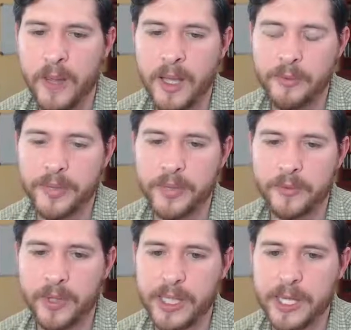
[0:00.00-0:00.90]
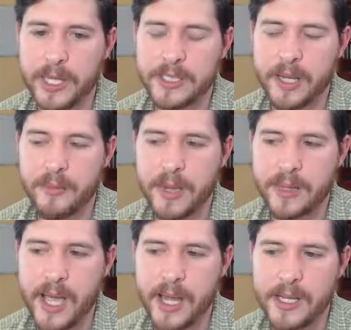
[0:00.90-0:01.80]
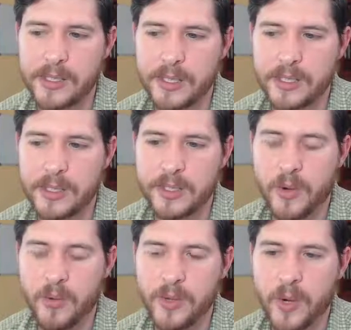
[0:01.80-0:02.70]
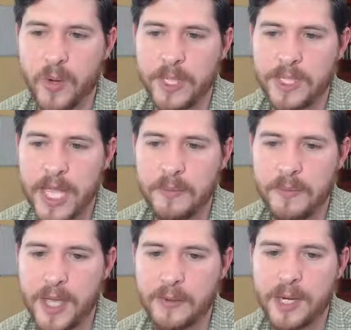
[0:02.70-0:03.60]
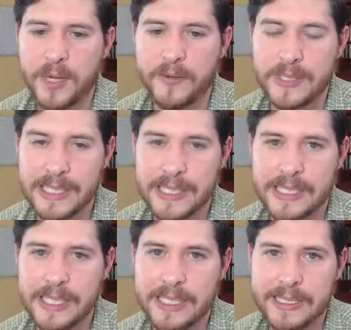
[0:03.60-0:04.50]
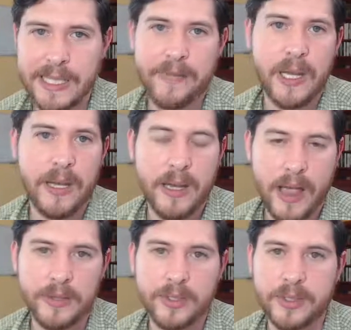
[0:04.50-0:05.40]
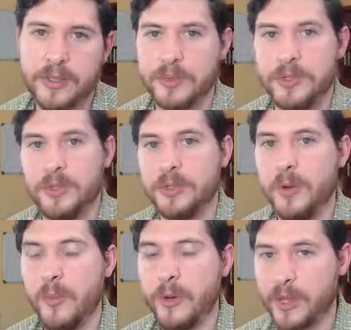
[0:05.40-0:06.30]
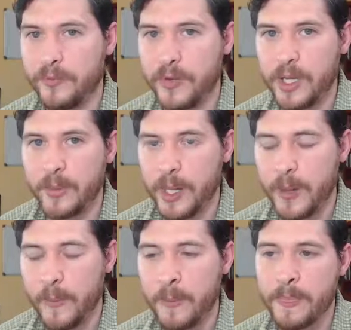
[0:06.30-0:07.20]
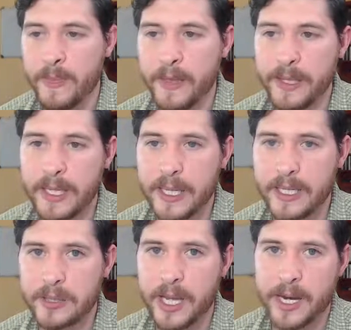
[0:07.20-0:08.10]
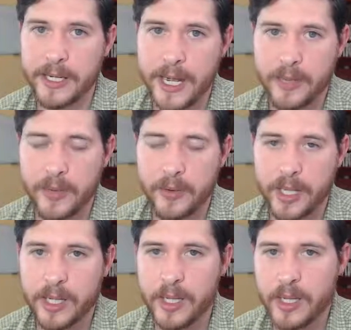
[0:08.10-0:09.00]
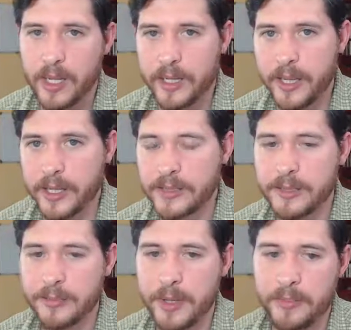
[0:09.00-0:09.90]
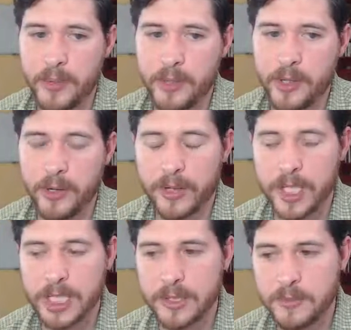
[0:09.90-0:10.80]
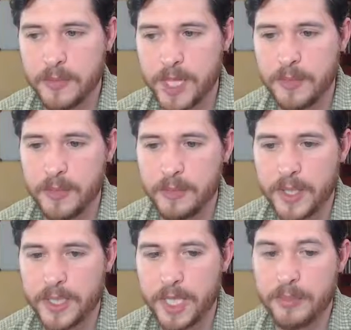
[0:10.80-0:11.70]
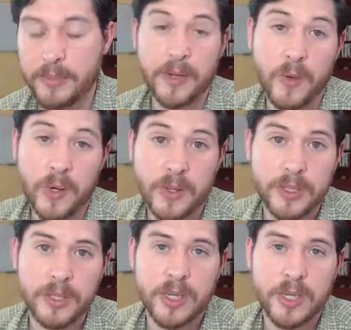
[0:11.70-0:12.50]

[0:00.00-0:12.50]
But the really nice thing about that is it's only a one-time payment of $67. So there's no monthly fee to it. Yes, you got to download it. Yes, it's a bit bulkier than Speed PPC, but it works.